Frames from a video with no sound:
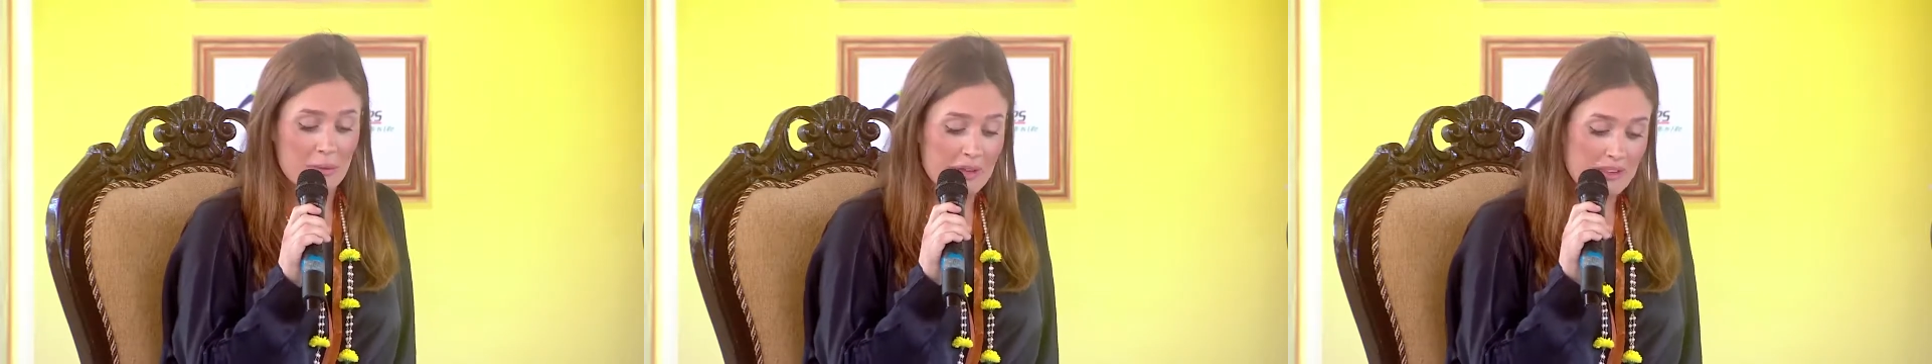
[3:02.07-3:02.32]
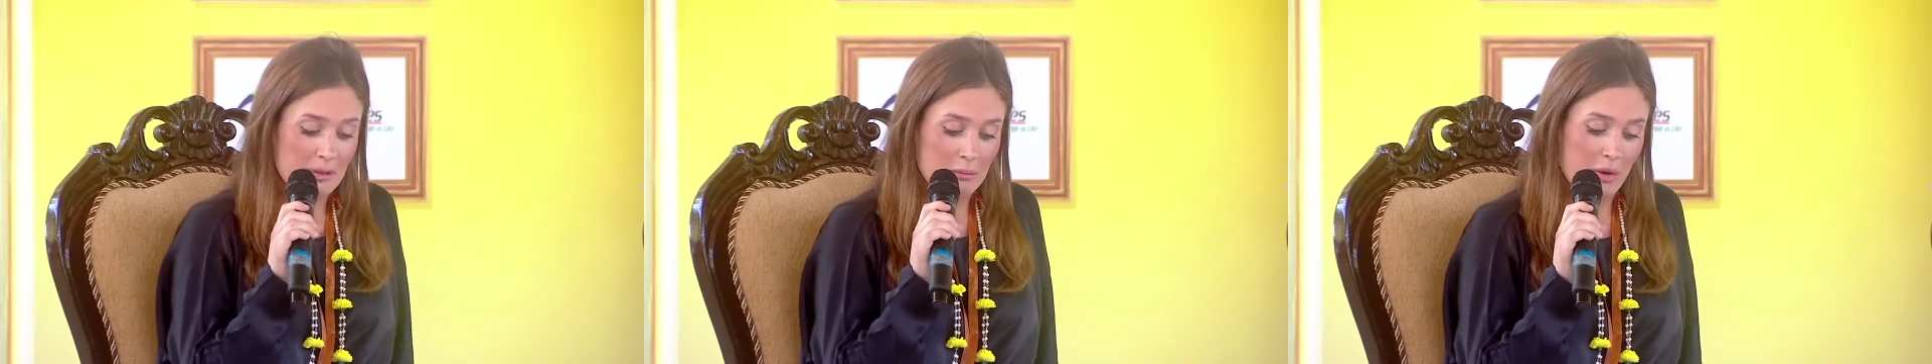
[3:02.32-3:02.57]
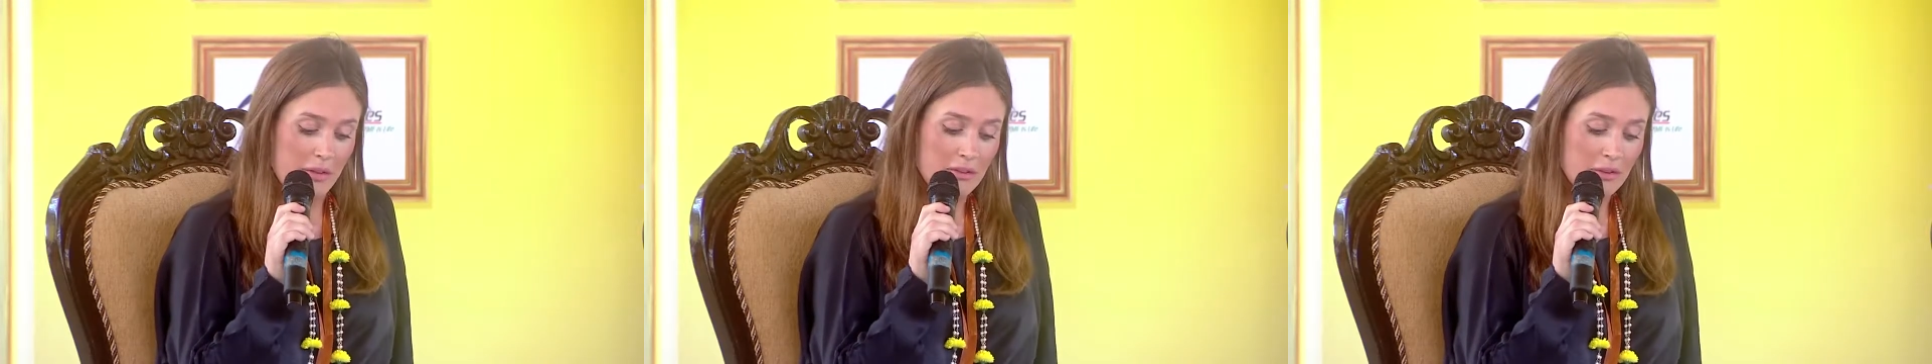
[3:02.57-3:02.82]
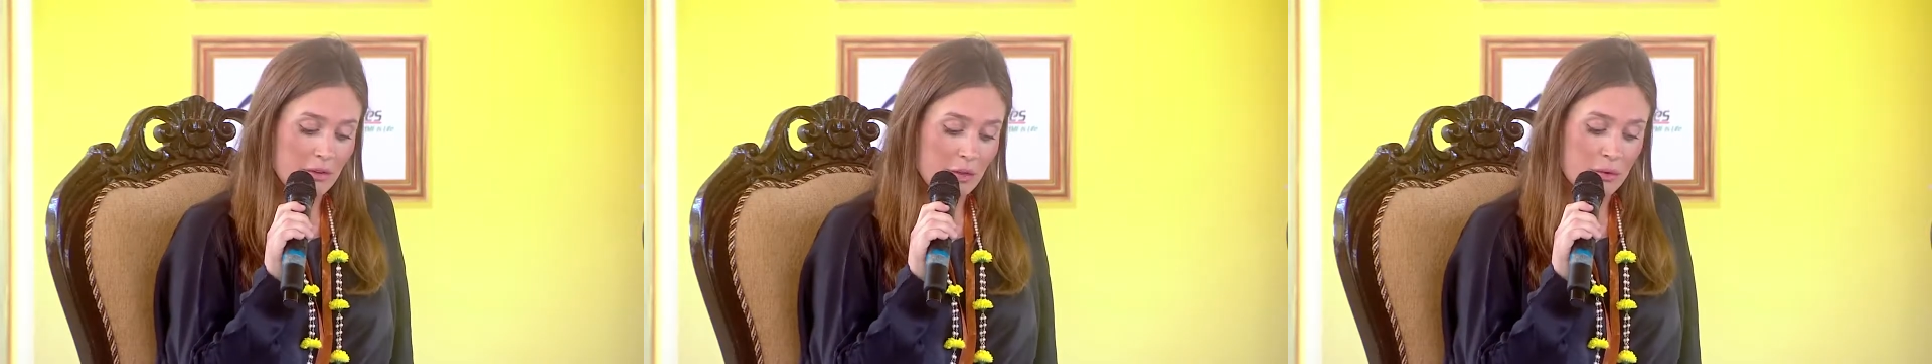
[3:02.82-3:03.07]
recent
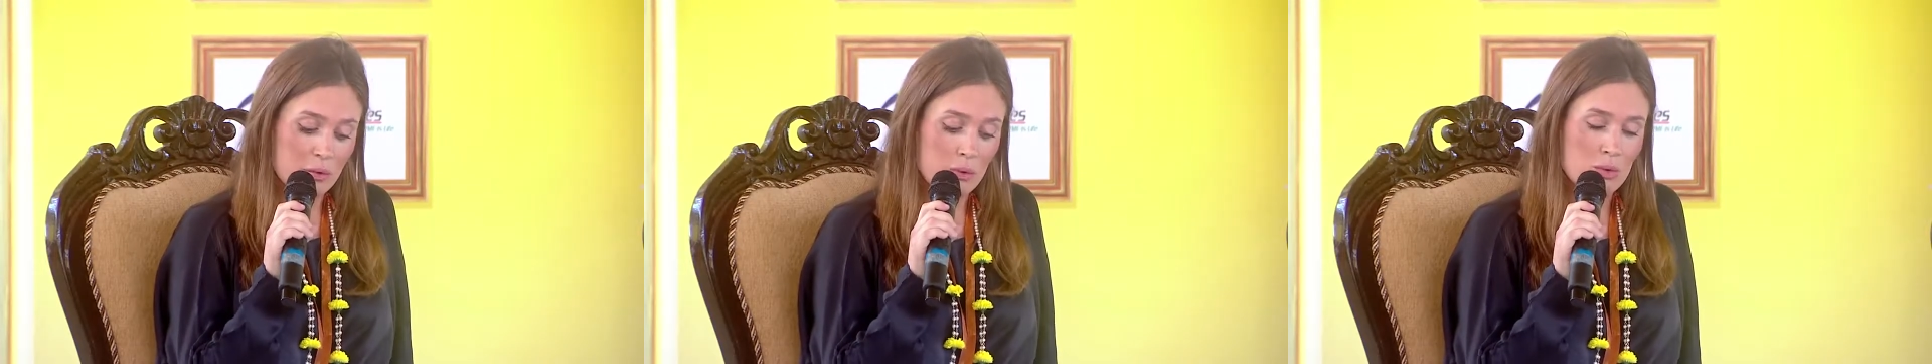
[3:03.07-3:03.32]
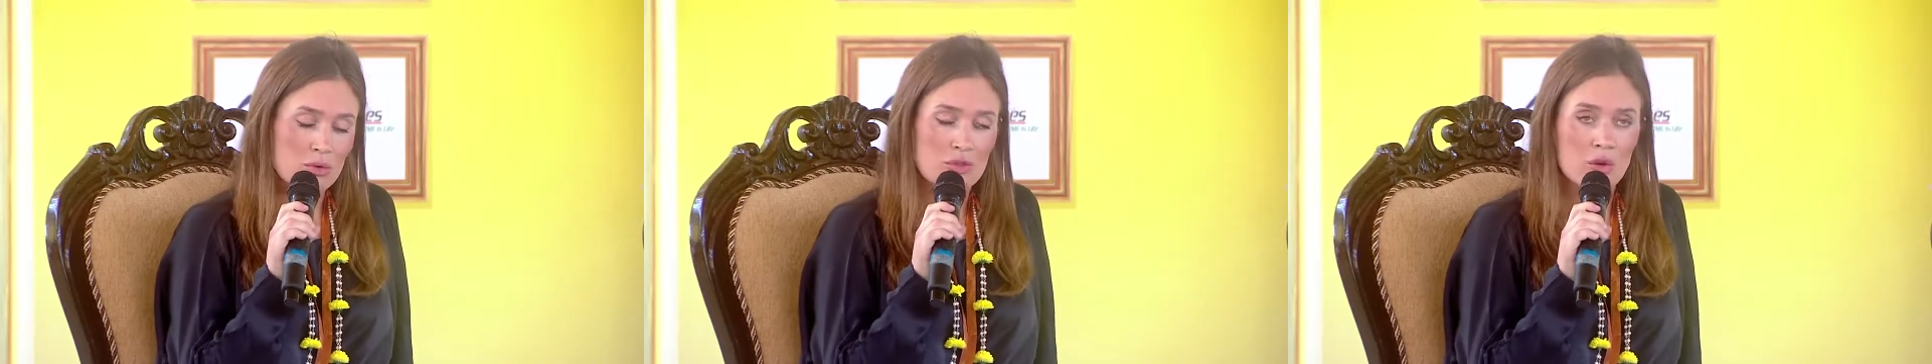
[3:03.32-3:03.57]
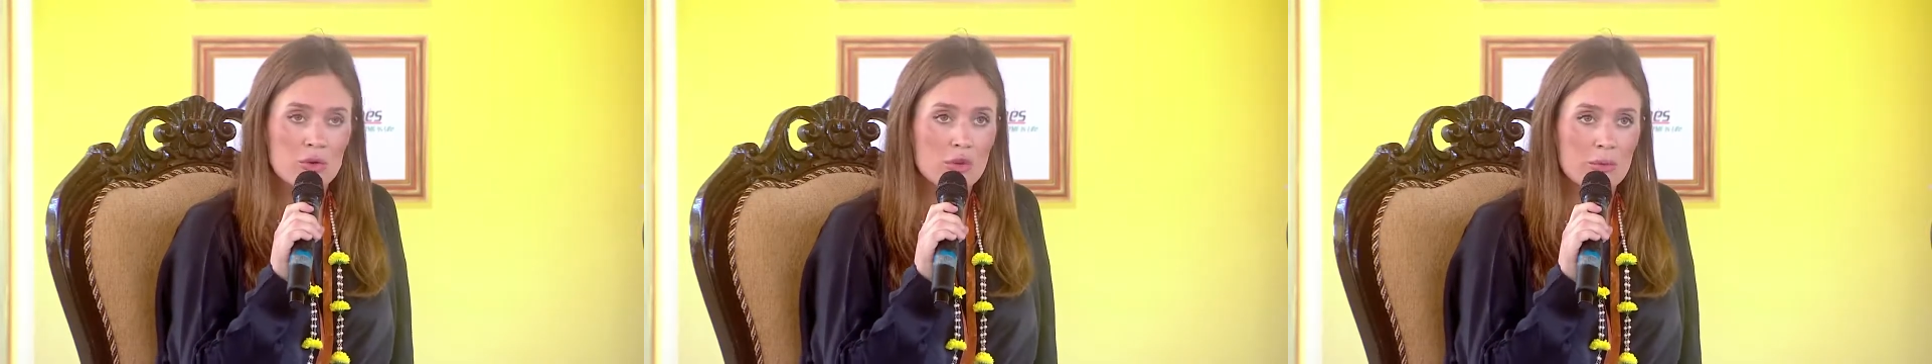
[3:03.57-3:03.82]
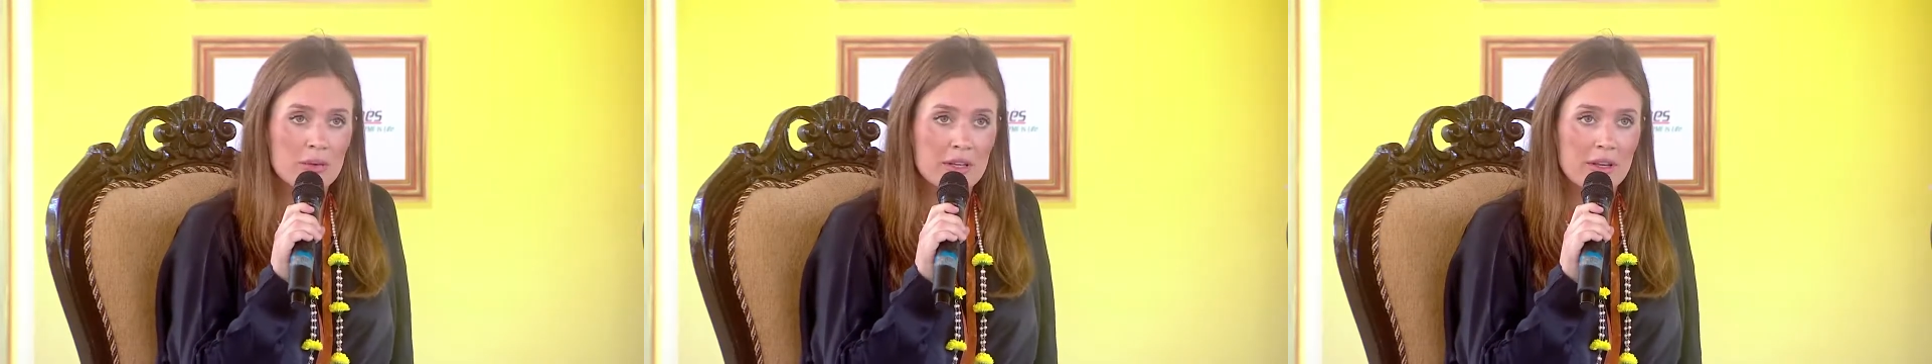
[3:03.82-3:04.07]
months, through
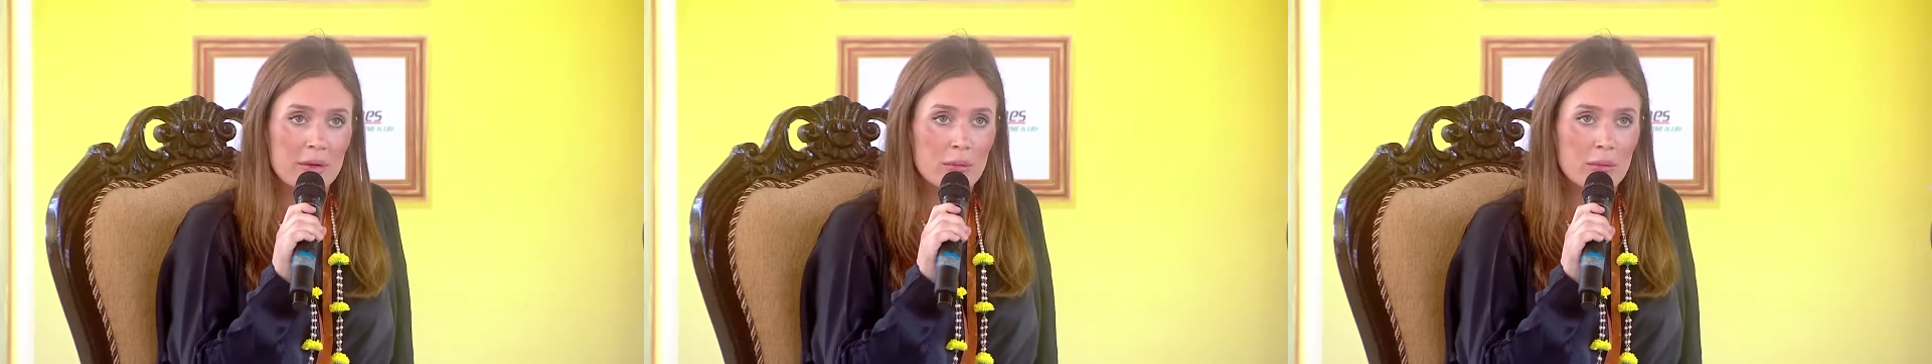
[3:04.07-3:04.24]
social media